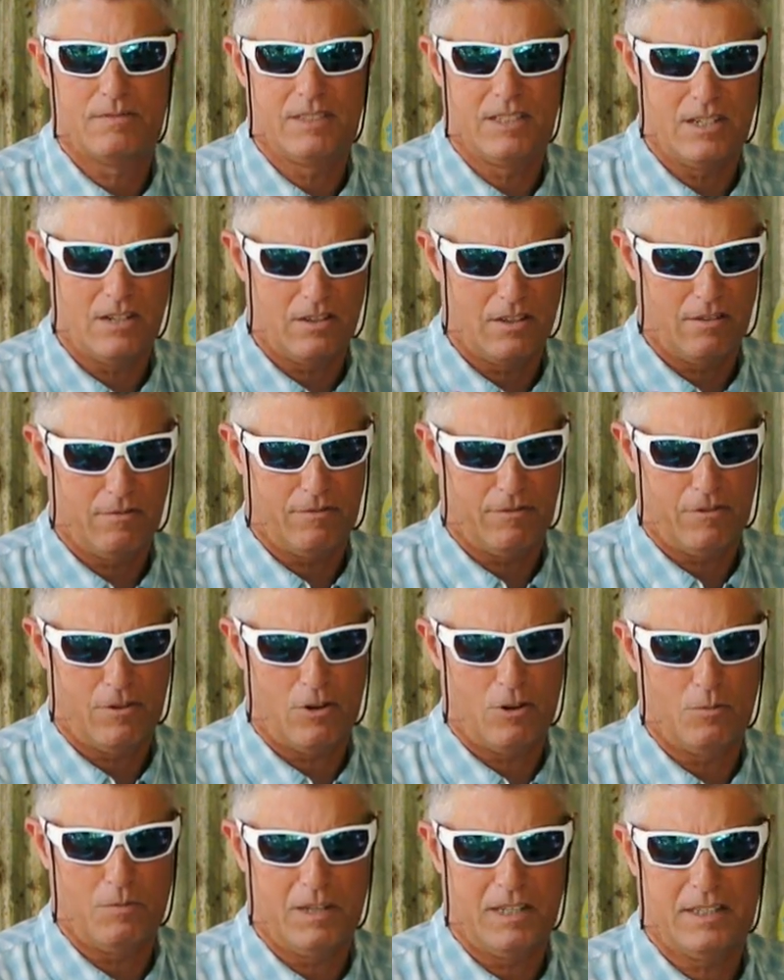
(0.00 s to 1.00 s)
the
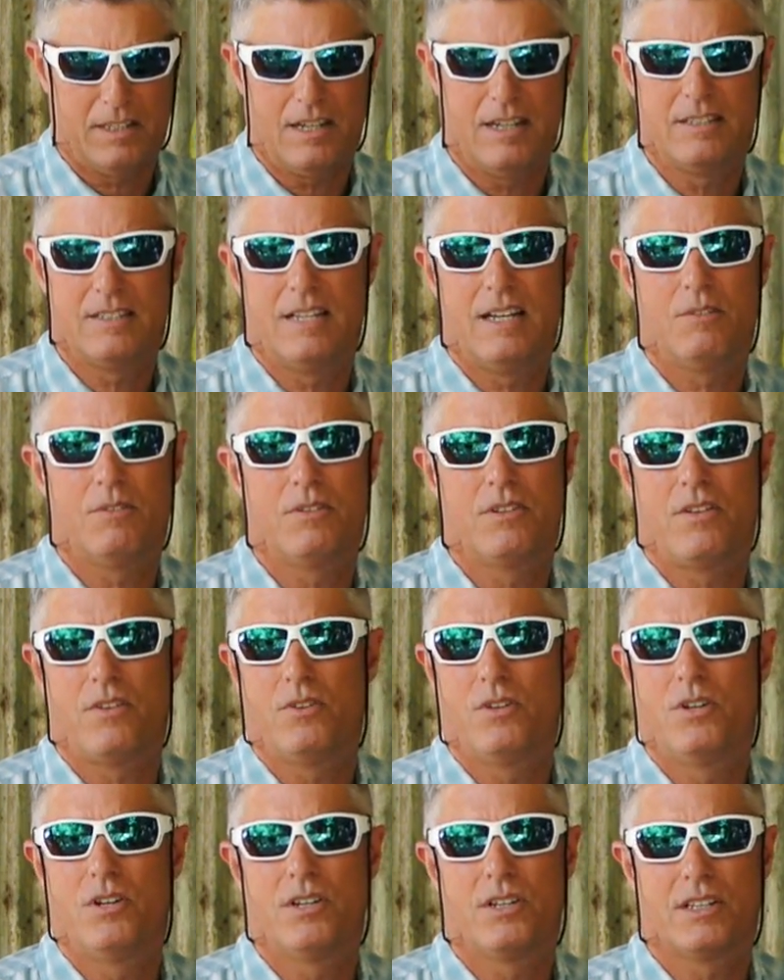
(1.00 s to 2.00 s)
fur will make contact with
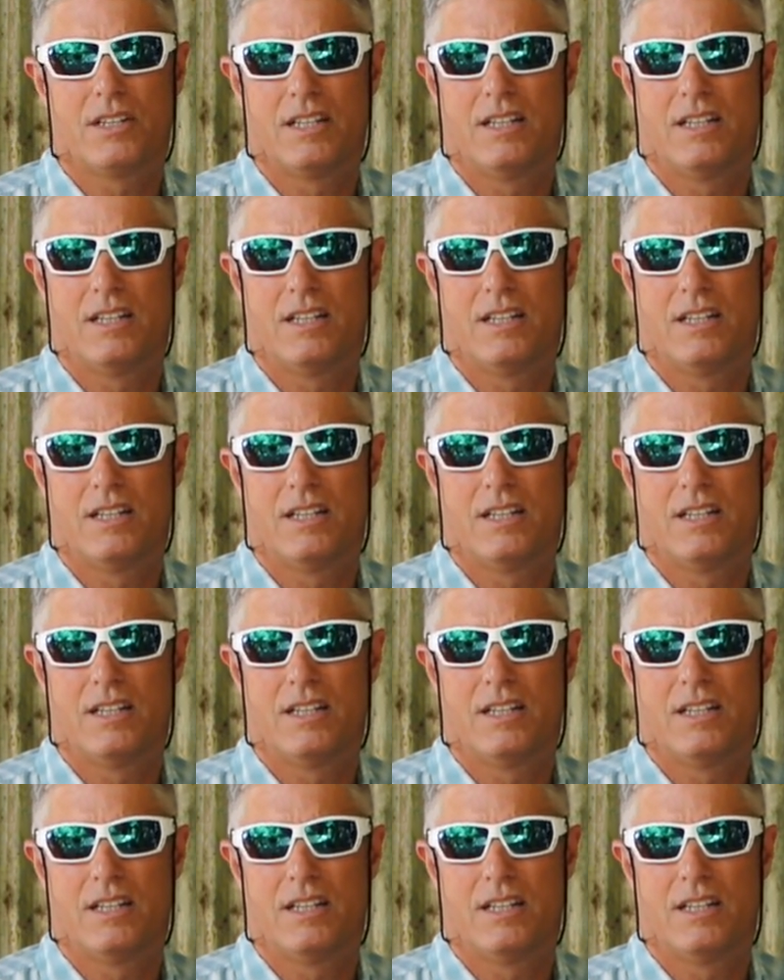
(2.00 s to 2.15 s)
another hook,